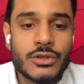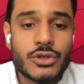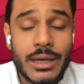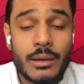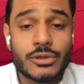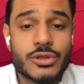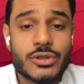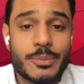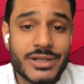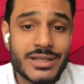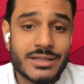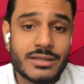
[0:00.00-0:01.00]
to be able to
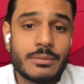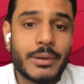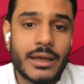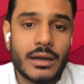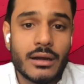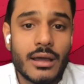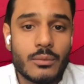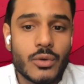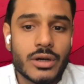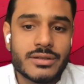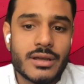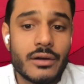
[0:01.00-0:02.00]
participate in
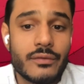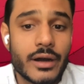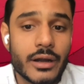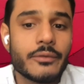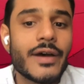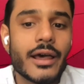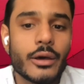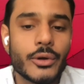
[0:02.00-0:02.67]
networks that are very valuable.